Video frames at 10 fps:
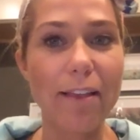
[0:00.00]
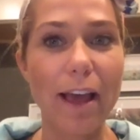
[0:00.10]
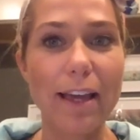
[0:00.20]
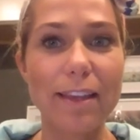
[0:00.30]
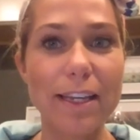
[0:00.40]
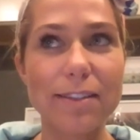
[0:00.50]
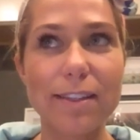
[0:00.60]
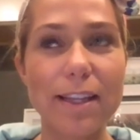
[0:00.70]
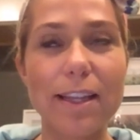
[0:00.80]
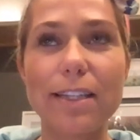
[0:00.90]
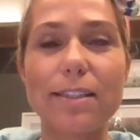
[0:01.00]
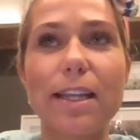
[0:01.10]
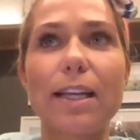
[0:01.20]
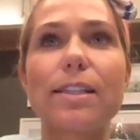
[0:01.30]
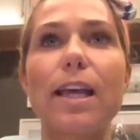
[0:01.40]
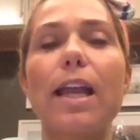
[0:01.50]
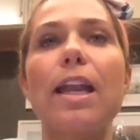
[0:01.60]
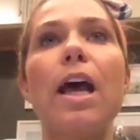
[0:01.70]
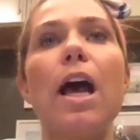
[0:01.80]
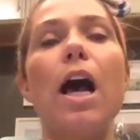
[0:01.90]
Like these things. And,
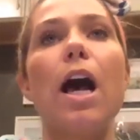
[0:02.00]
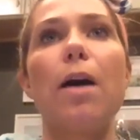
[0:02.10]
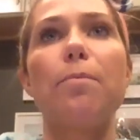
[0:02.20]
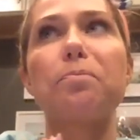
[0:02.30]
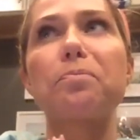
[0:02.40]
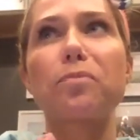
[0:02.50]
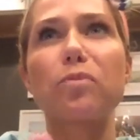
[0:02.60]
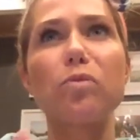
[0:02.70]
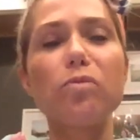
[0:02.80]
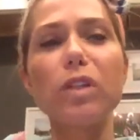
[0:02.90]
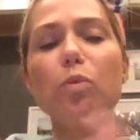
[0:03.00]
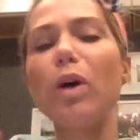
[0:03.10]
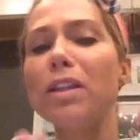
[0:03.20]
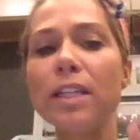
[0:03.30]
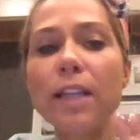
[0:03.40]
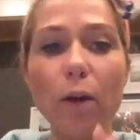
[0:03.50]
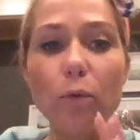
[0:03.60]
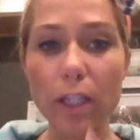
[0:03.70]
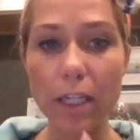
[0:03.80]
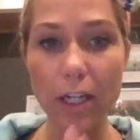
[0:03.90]
one thing that I
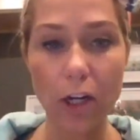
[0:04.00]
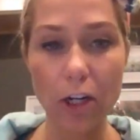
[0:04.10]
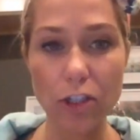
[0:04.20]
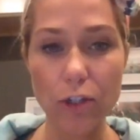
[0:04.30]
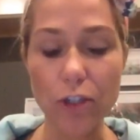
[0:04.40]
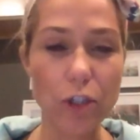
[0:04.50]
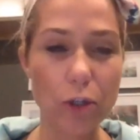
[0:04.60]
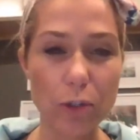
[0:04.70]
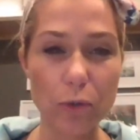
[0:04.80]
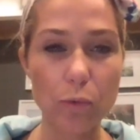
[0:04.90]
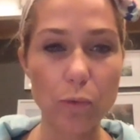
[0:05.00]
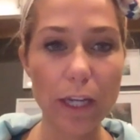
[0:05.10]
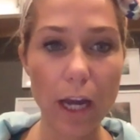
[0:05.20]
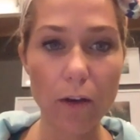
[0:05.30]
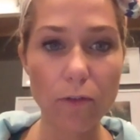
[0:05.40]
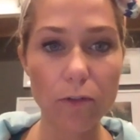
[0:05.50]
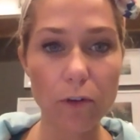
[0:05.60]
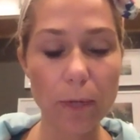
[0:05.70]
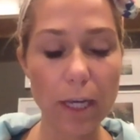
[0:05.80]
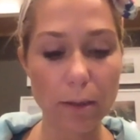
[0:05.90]
really encourage you to do, which was really helpful for
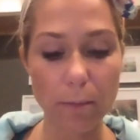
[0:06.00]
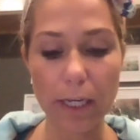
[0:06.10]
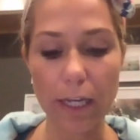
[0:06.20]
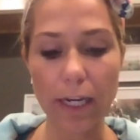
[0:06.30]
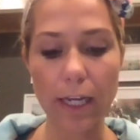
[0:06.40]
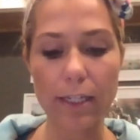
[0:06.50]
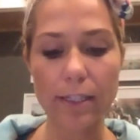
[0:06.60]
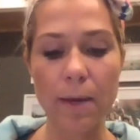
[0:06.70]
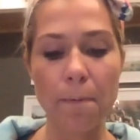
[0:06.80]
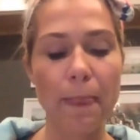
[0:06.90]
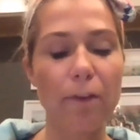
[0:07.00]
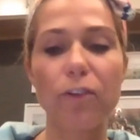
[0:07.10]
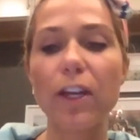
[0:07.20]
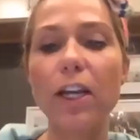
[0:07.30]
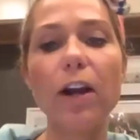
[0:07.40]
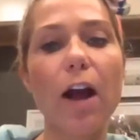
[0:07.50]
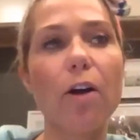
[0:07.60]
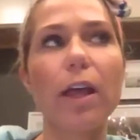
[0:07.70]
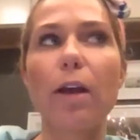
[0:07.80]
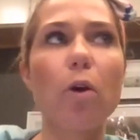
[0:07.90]
me at the beginning, is figure
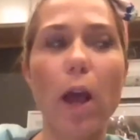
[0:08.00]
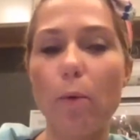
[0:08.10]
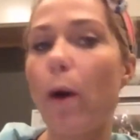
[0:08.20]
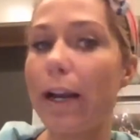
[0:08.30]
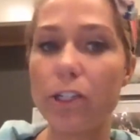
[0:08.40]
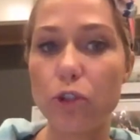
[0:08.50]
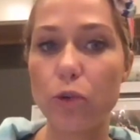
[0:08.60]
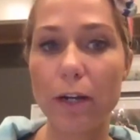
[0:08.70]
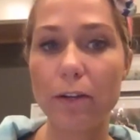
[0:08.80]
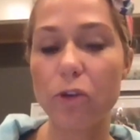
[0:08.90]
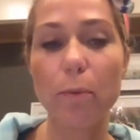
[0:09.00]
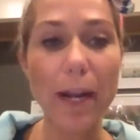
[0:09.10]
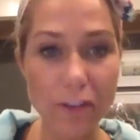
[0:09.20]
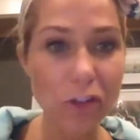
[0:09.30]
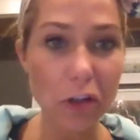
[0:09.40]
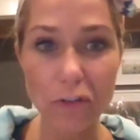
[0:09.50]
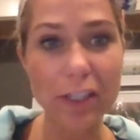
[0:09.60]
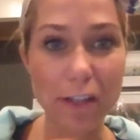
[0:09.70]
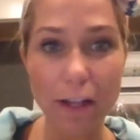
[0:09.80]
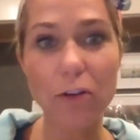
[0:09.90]
out like, okay, why did you join? So my
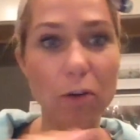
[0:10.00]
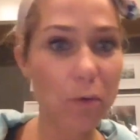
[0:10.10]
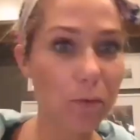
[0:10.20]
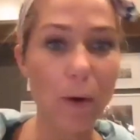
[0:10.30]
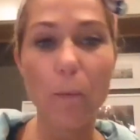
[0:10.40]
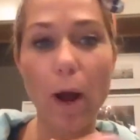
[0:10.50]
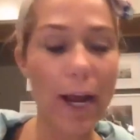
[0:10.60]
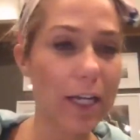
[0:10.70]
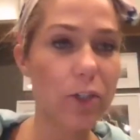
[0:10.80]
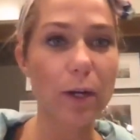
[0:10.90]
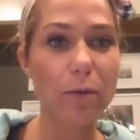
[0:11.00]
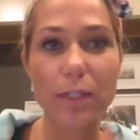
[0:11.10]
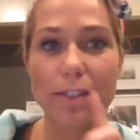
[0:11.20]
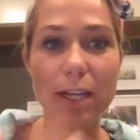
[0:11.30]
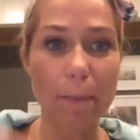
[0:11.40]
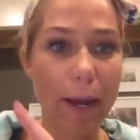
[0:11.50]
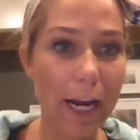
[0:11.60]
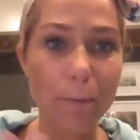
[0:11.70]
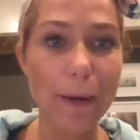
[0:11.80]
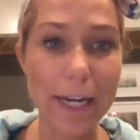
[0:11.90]
surface level, why I joined was to get my hair
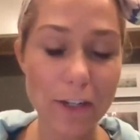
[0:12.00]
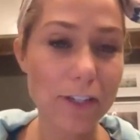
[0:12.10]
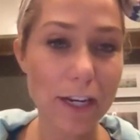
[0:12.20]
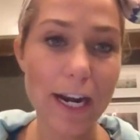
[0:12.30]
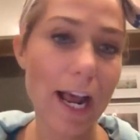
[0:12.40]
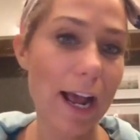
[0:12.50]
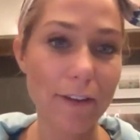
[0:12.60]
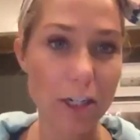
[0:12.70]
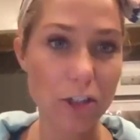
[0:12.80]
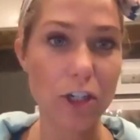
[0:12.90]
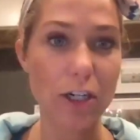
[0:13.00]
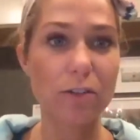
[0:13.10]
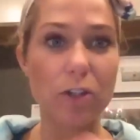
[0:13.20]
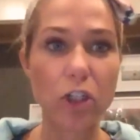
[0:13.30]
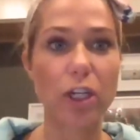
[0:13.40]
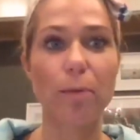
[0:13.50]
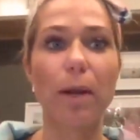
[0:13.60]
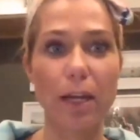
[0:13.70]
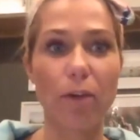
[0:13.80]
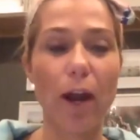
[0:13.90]
and my nails done and have extra cushion
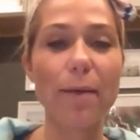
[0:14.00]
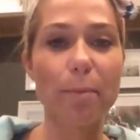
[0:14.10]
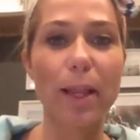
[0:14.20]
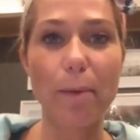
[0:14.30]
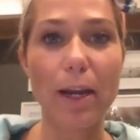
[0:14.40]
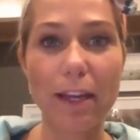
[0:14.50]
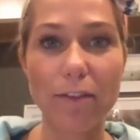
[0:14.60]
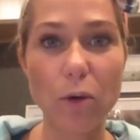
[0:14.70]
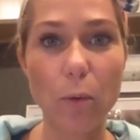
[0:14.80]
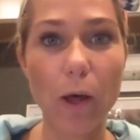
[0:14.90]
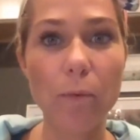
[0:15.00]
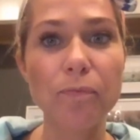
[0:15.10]
money, right? Play money, if you will.